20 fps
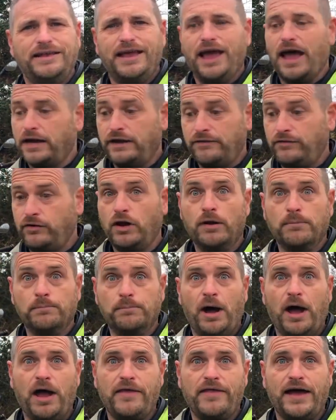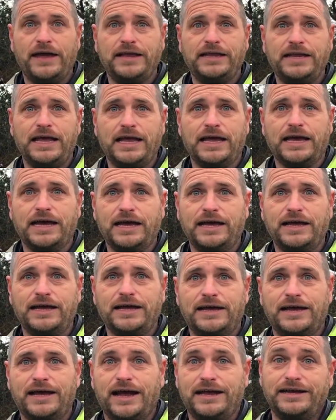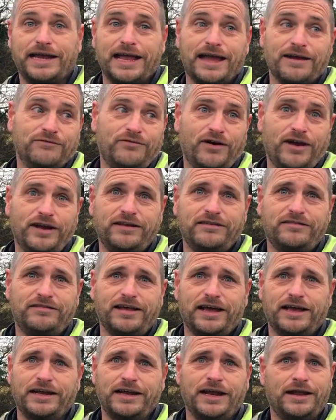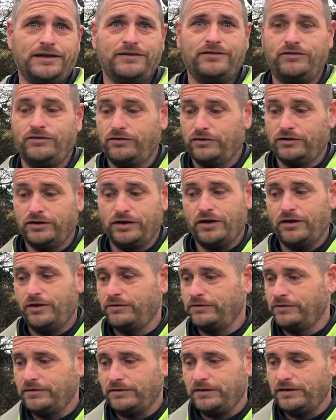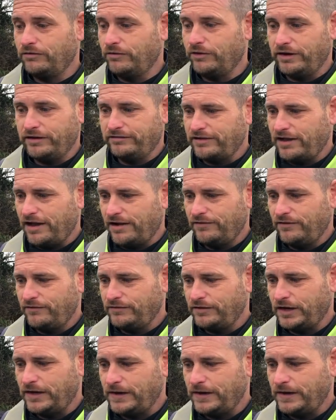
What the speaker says: Yeah, and if you don't buy it that year and you can't find it second hand, you've got to go and do it yourself, haven't you?